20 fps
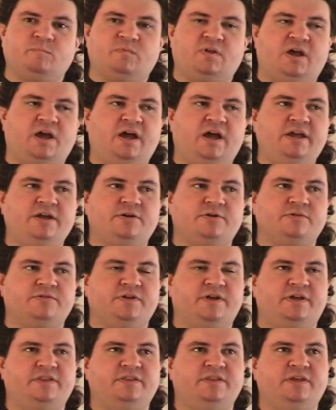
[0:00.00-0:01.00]
higher
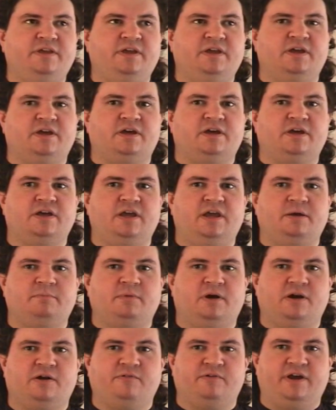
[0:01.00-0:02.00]
than the
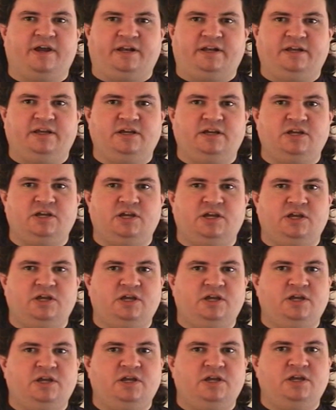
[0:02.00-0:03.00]
MR rating,
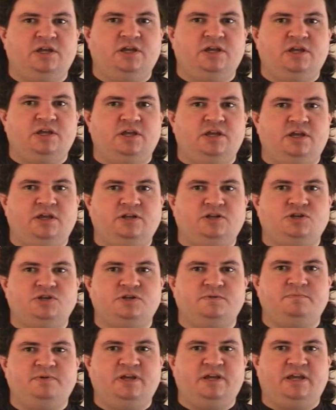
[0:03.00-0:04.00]
it
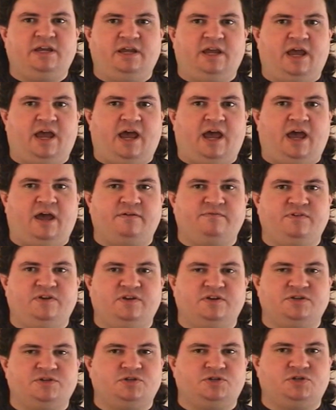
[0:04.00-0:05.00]
should be
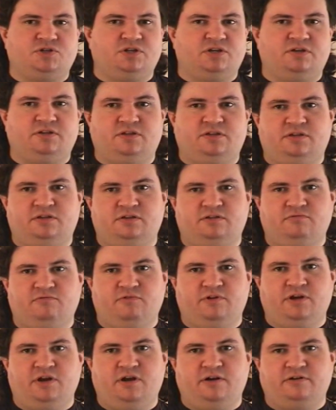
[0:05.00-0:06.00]
obvious,
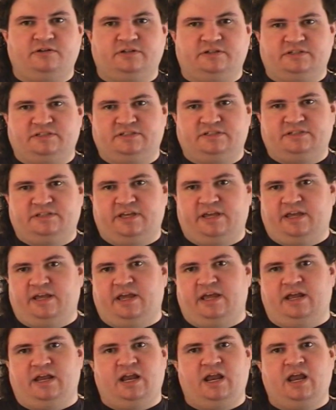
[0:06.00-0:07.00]
regardless,
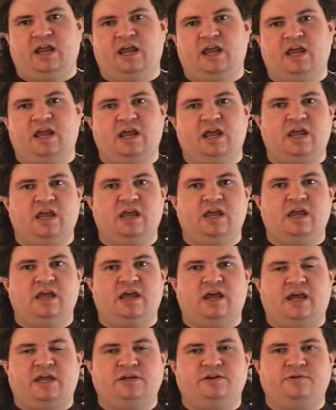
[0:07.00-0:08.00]
that
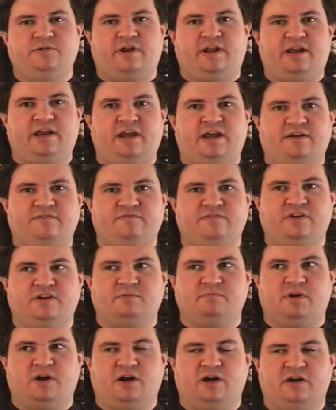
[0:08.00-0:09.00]
I do not have
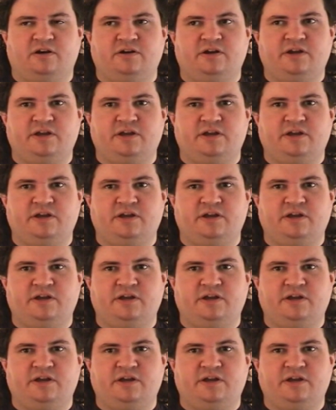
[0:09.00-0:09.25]
MR.